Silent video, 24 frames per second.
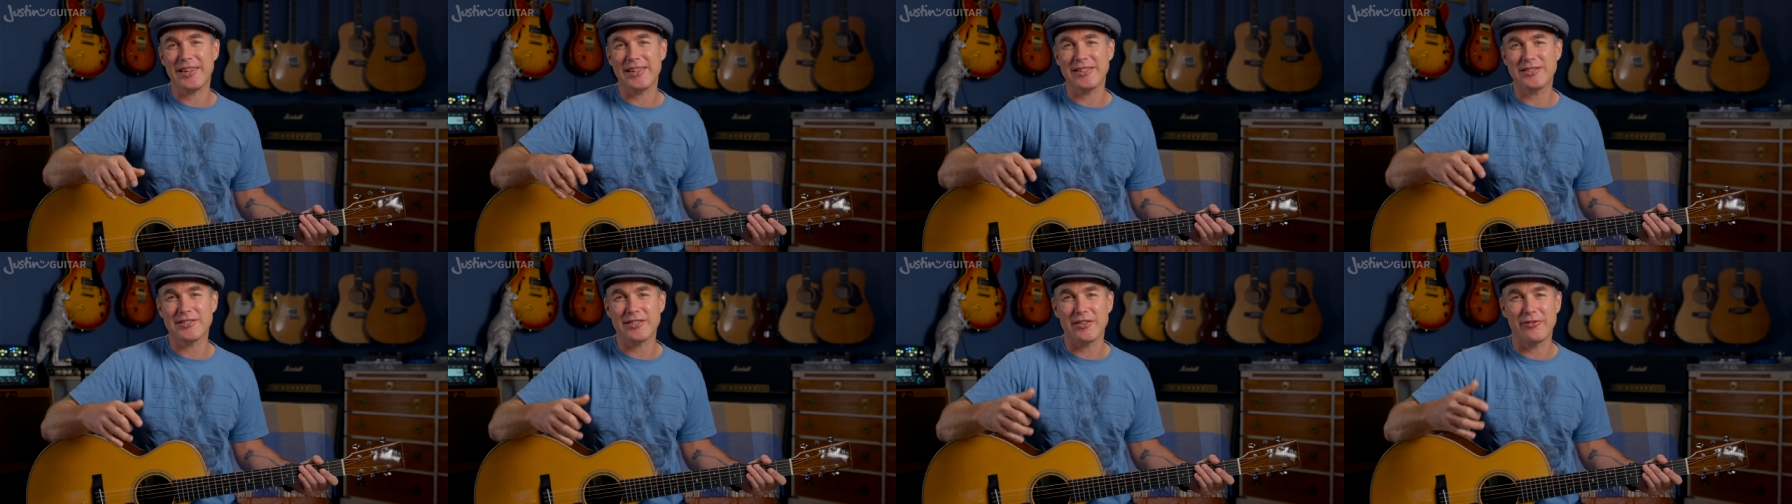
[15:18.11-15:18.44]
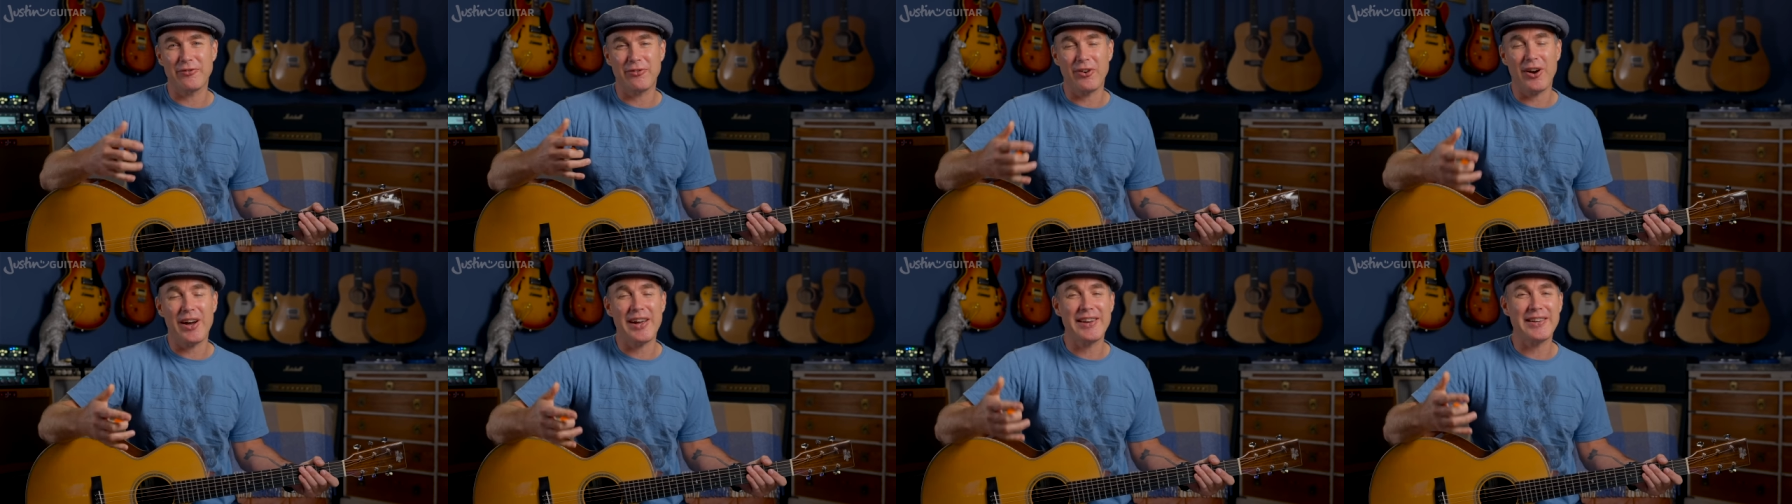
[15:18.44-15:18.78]
is to
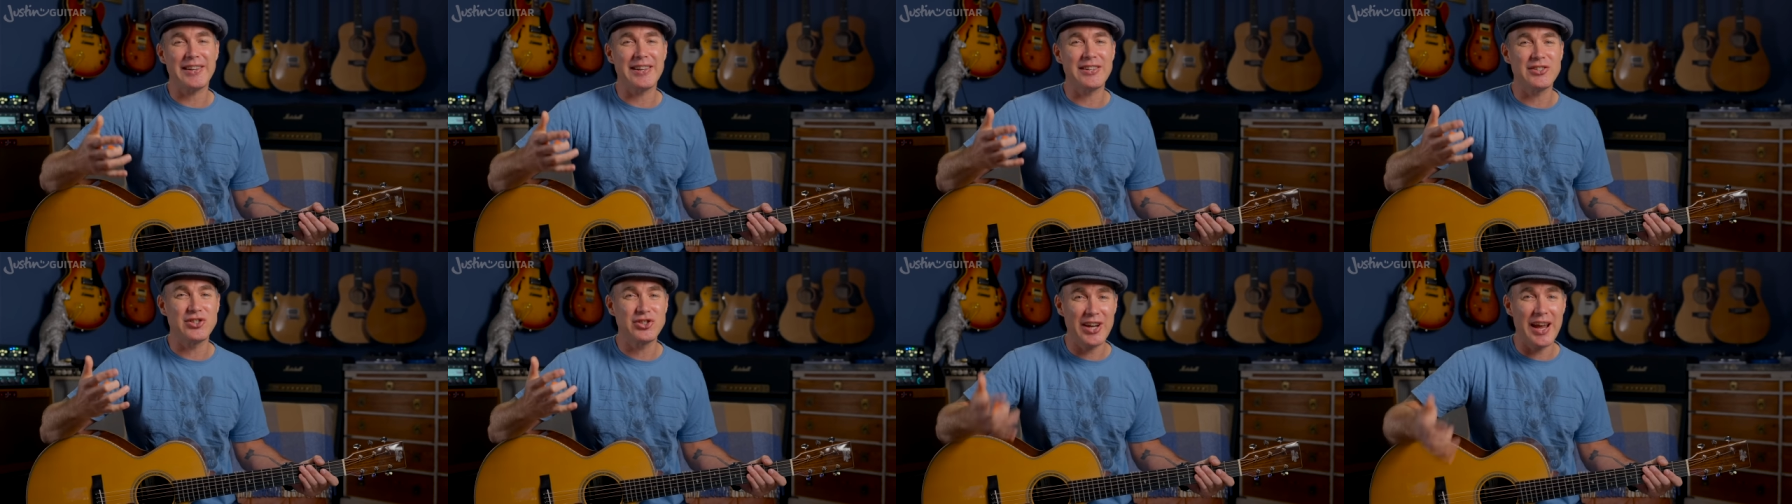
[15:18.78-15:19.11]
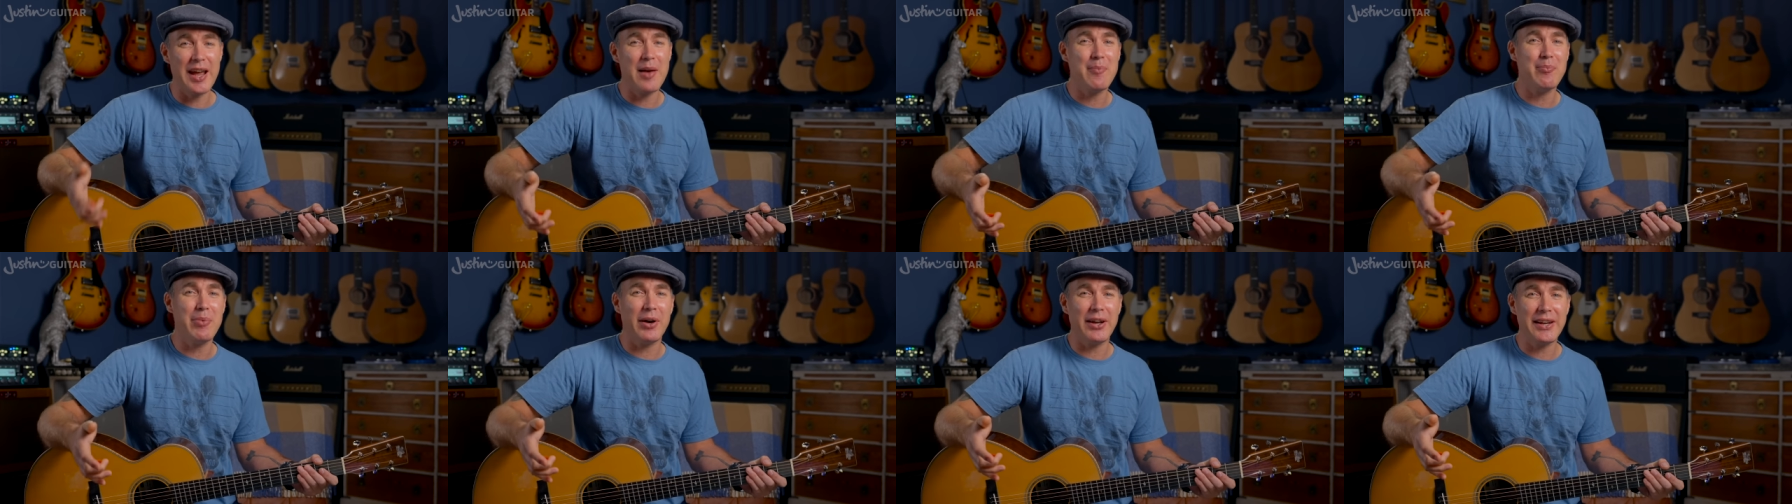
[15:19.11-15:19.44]
find a
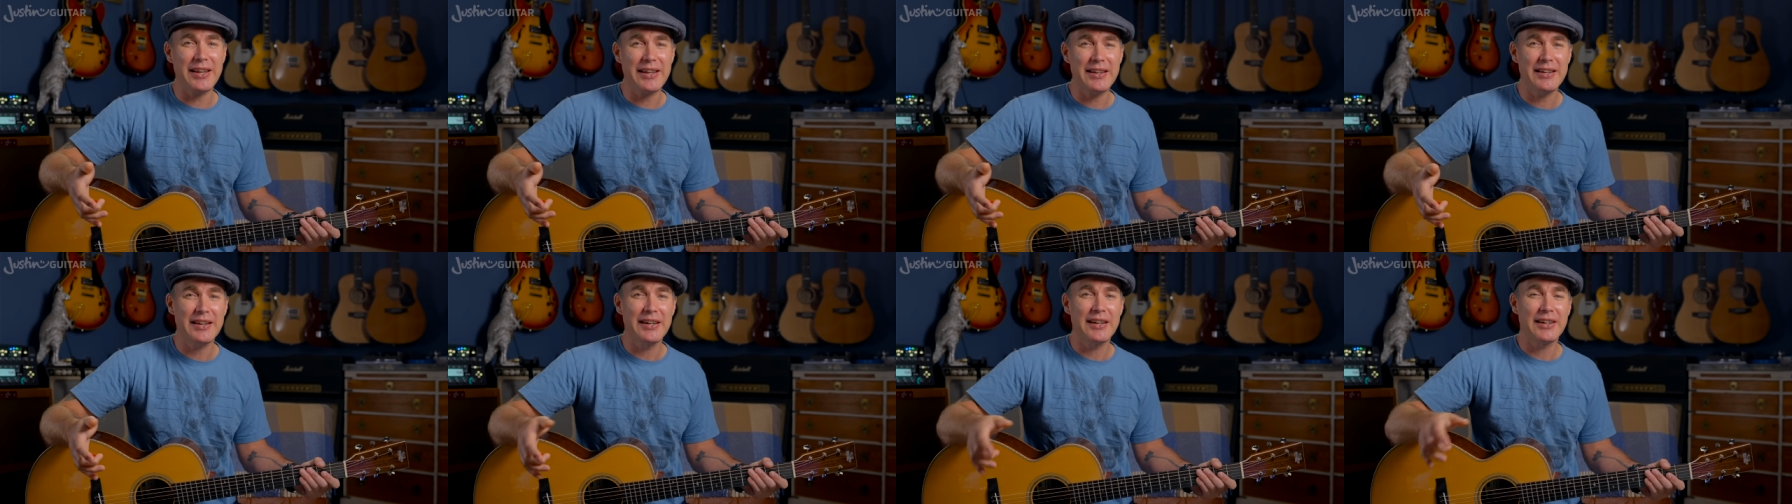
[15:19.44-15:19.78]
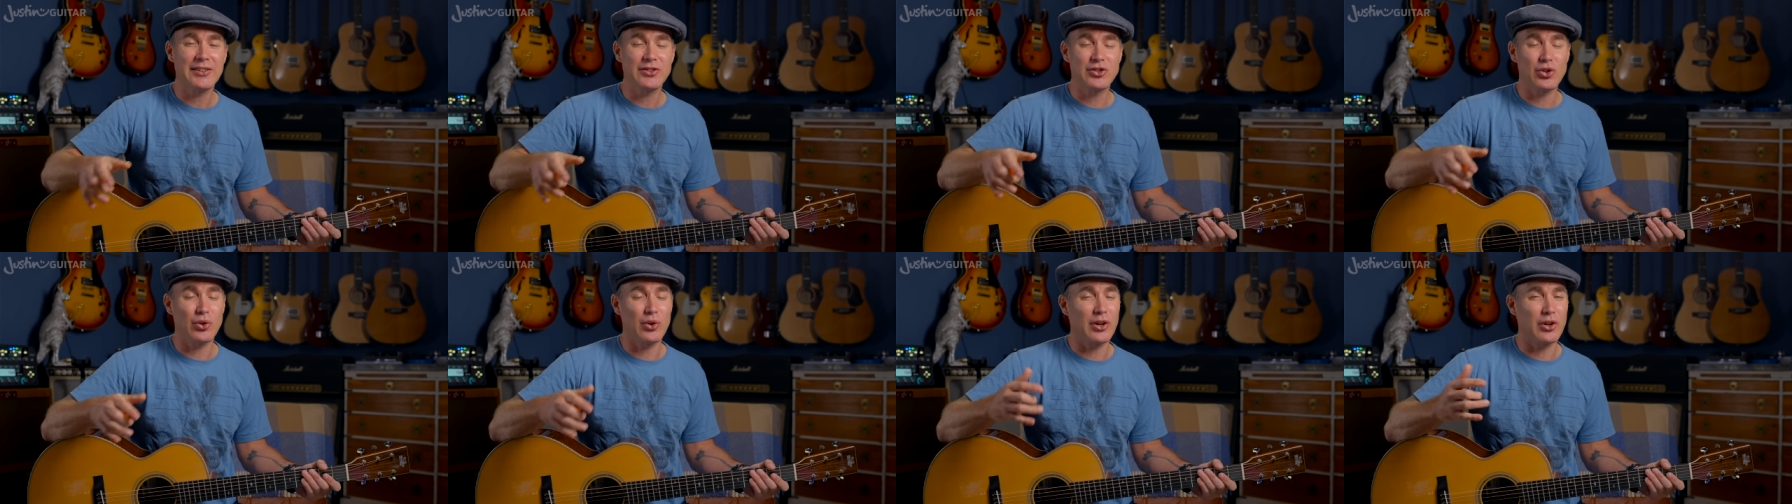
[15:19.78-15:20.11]
jam buddy,
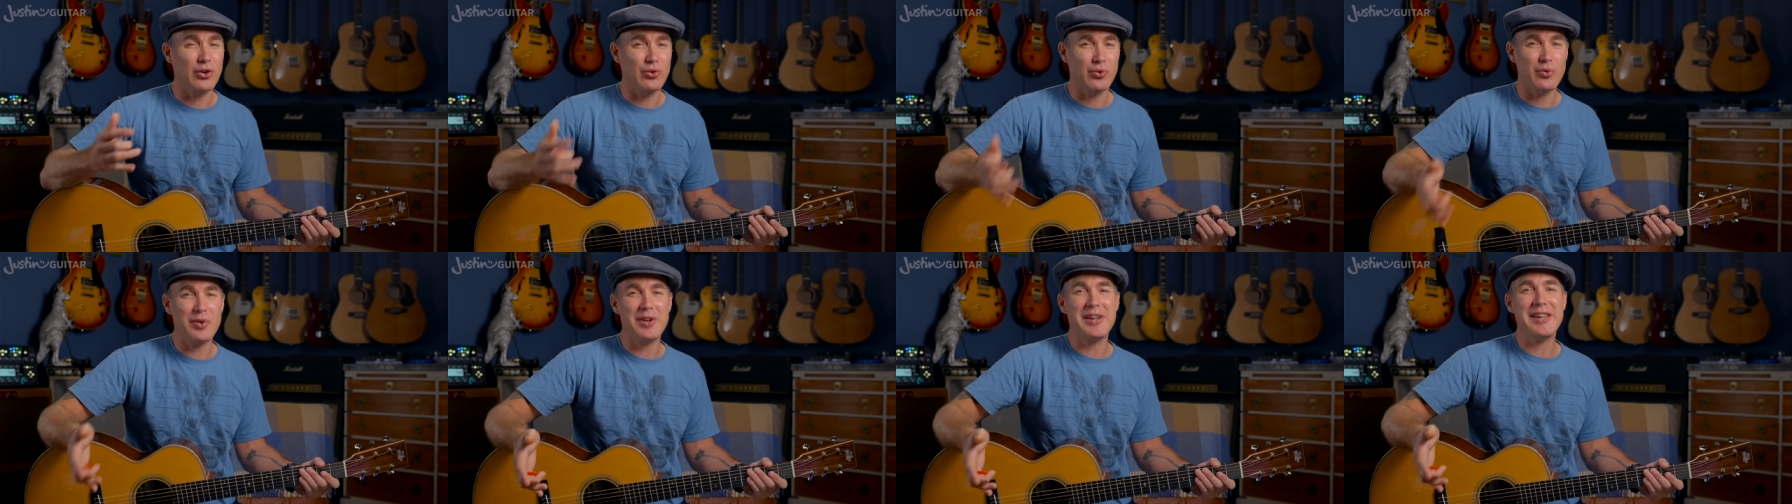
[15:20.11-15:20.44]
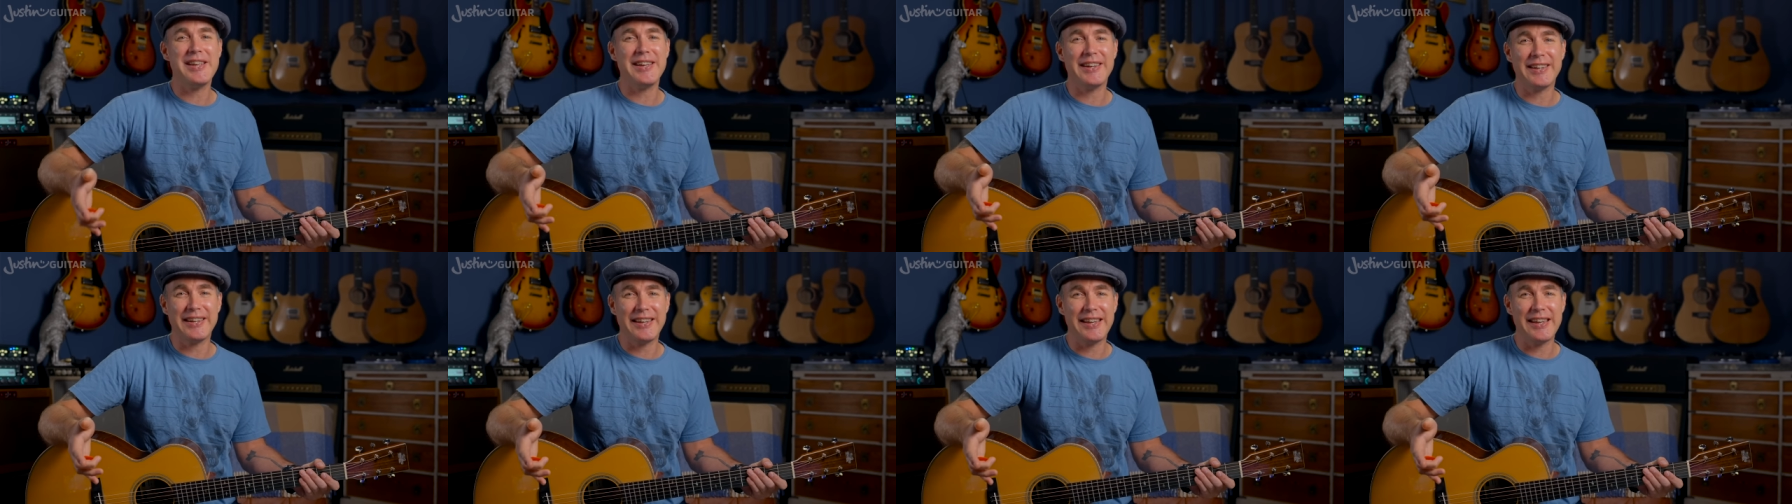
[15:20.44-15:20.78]
to
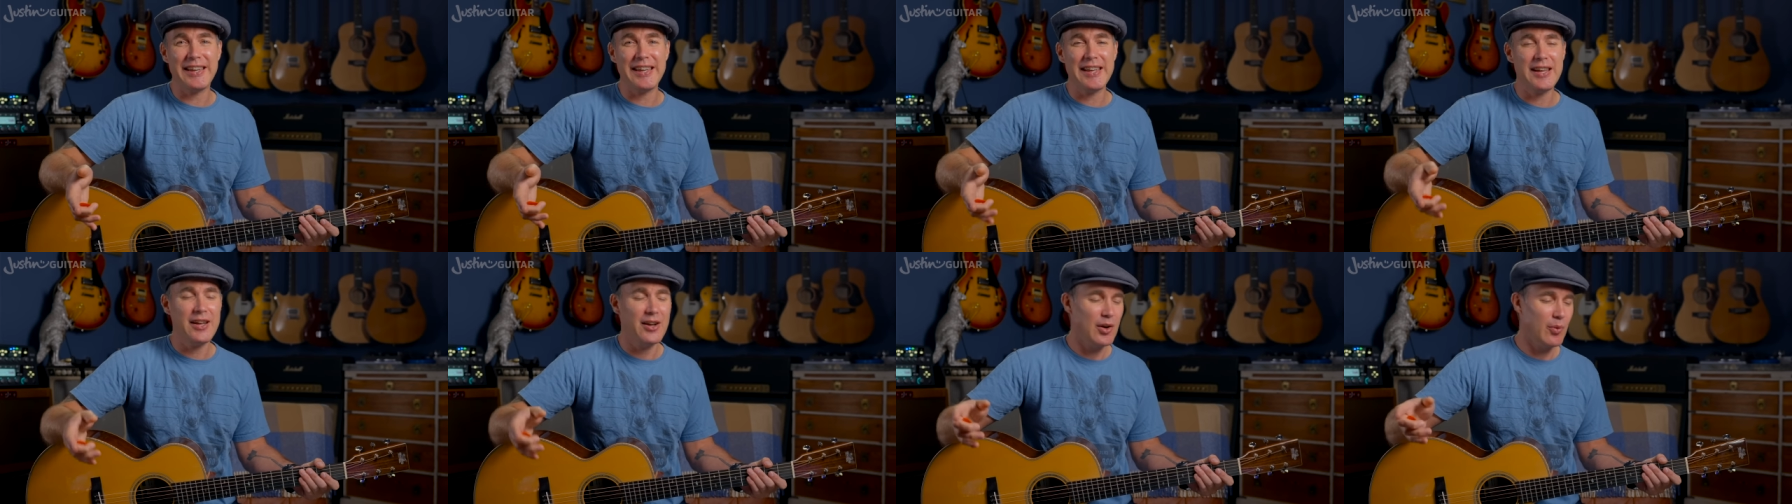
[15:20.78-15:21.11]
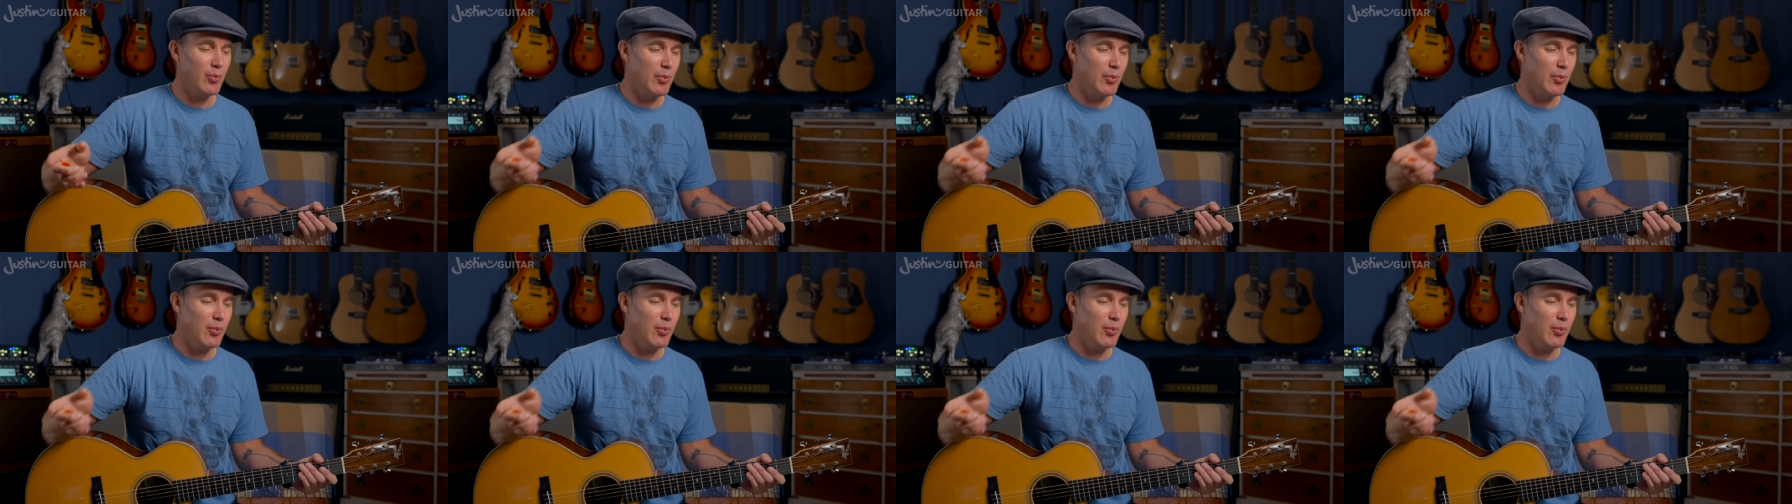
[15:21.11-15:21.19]
agree a key.